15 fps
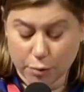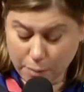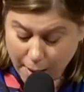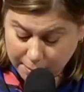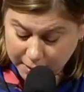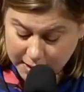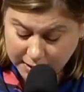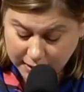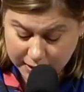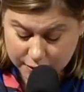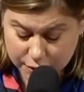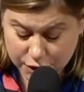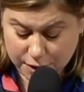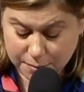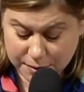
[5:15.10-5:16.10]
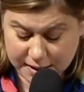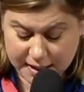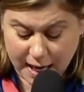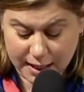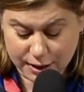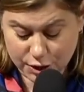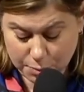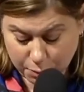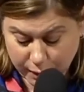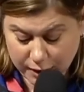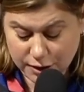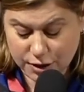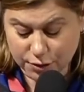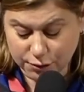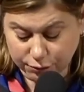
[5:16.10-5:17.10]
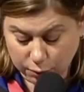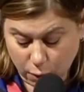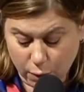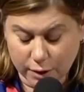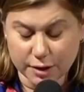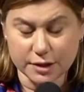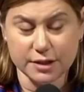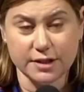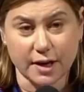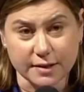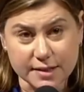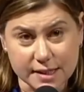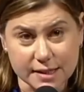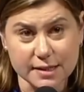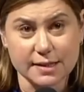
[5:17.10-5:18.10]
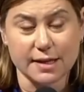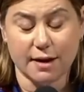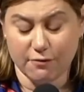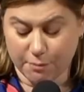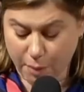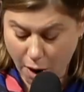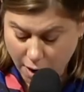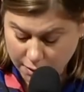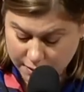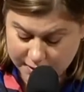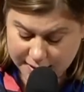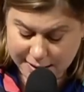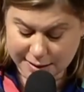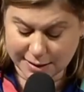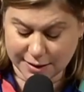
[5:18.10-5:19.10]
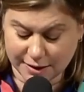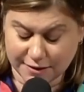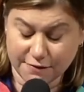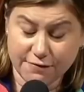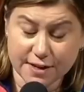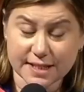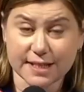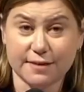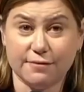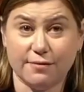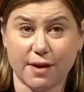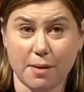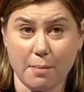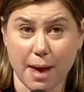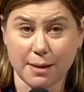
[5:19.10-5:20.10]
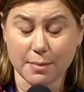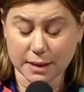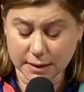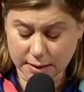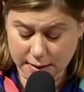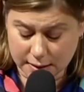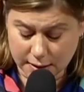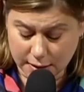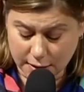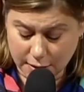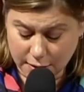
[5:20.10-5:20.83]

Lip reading: Republican leadership decided to bring to the floor dozens of partisan, divisive amendments.